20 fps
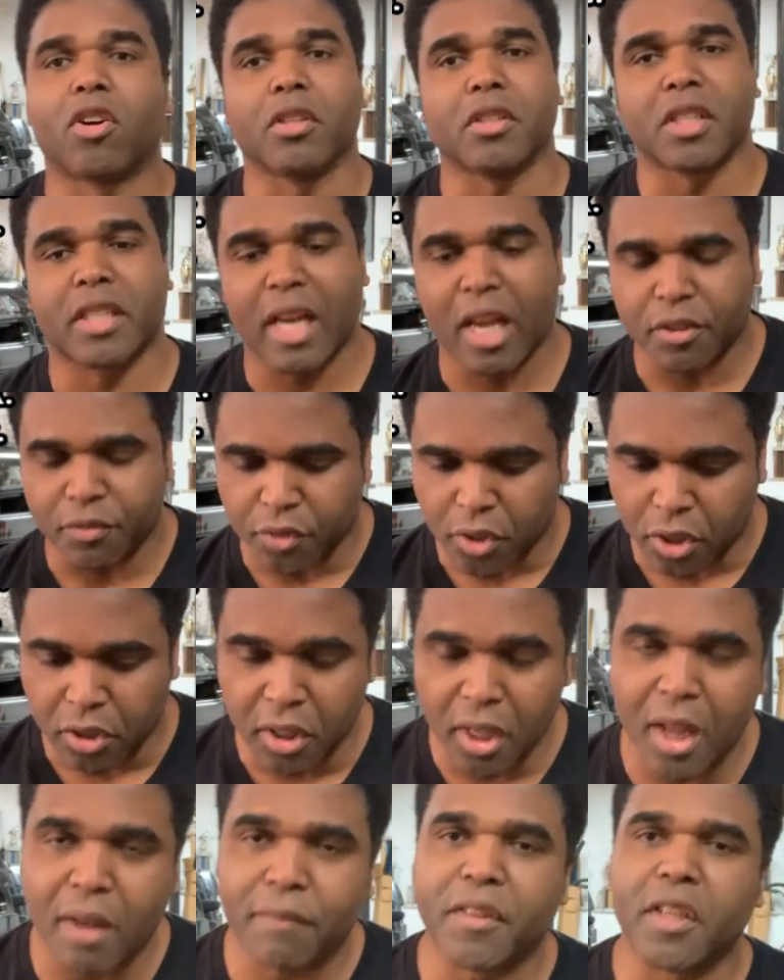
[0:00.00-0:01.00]
all you guys for the
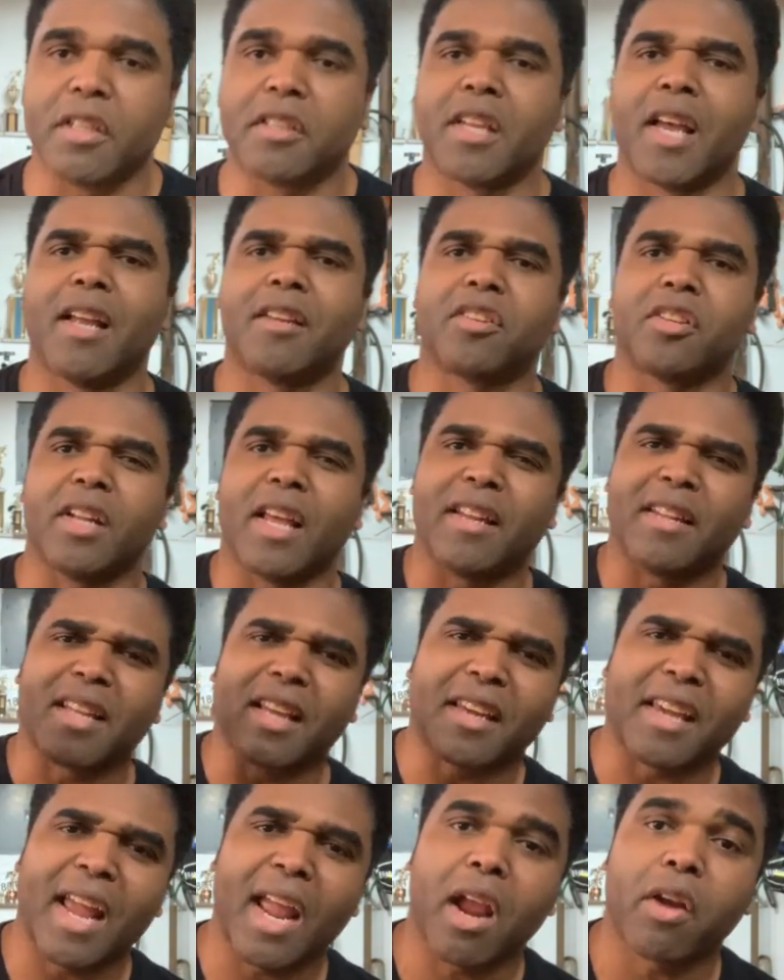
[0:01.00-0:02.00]
love, the attention, and the
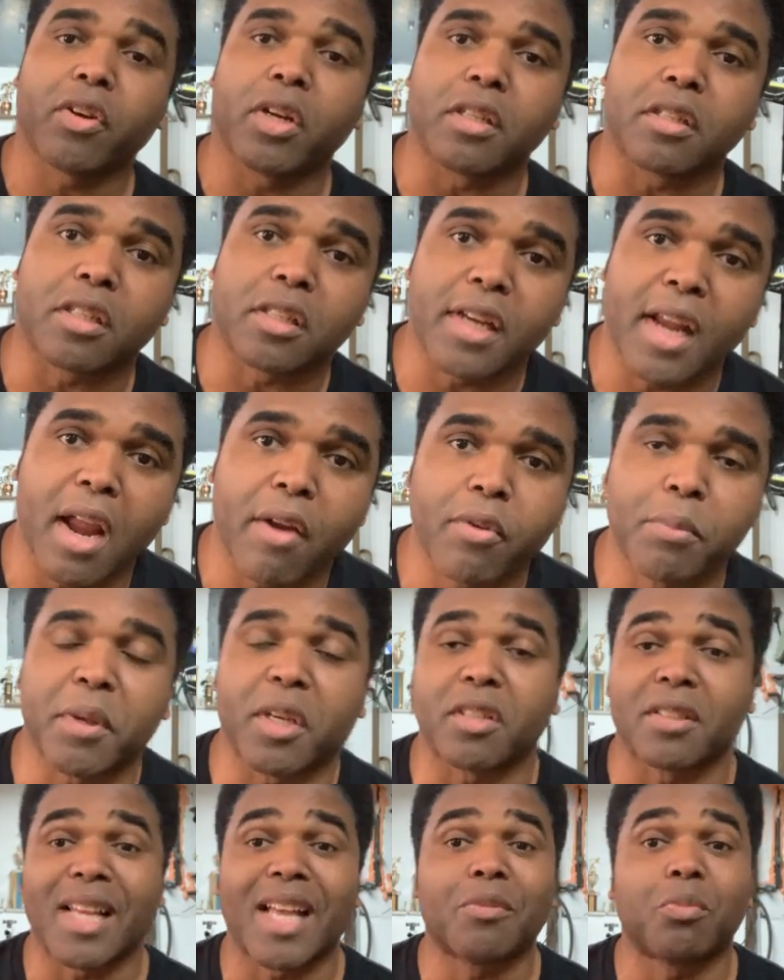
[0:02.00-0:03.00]
caring and sharing,
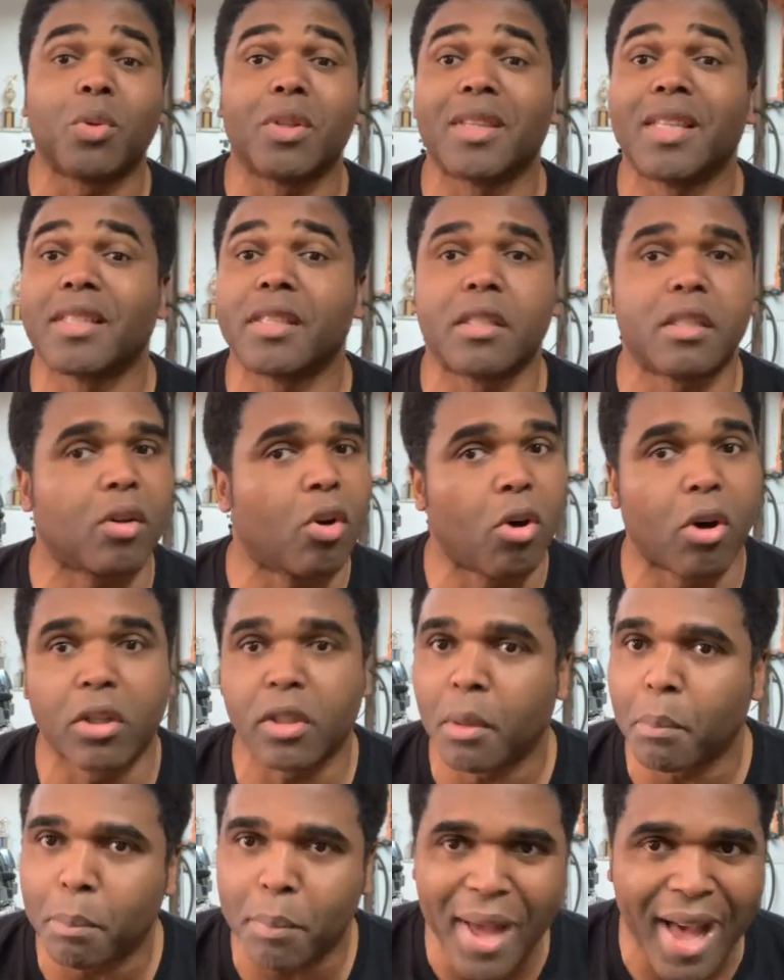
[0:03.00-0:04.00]
because that's what this is
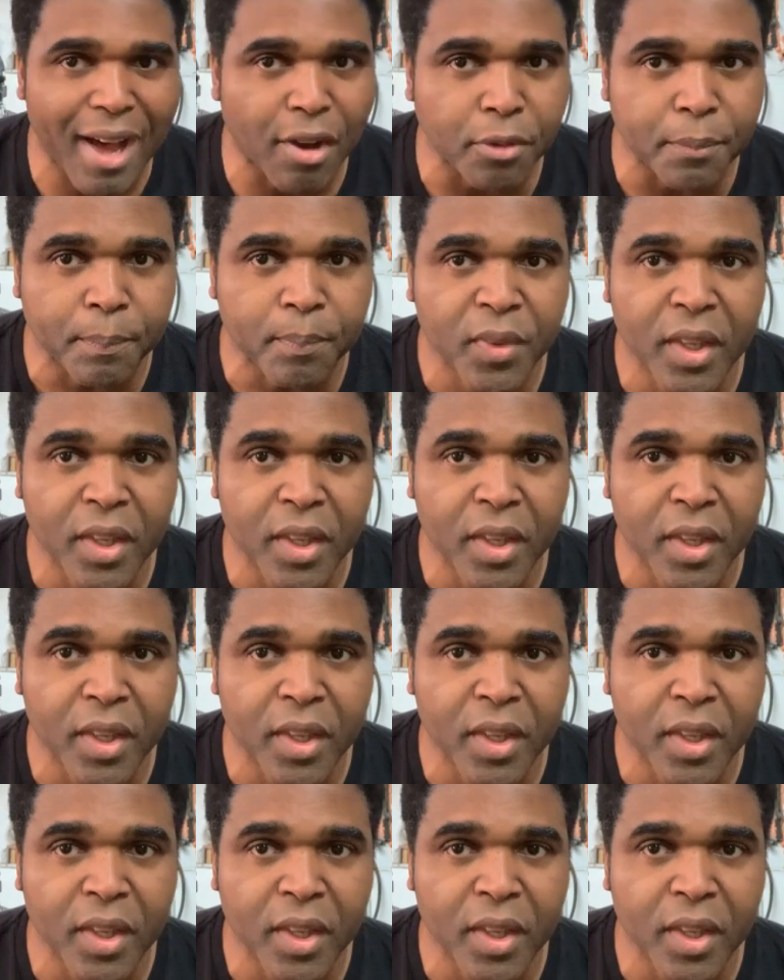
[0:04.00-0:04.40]
all about.